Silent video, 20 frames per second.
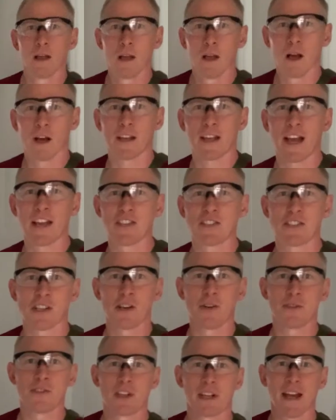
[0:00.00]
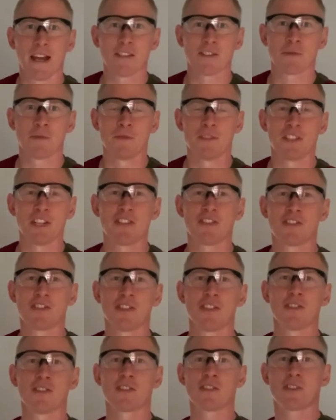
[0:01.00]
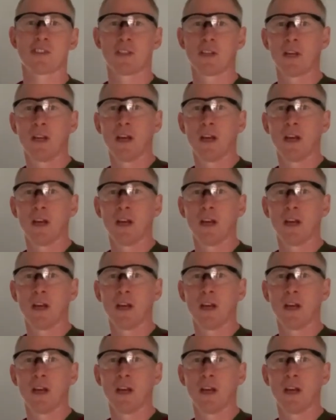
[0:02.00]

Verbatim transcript: Okay, so to get some distance,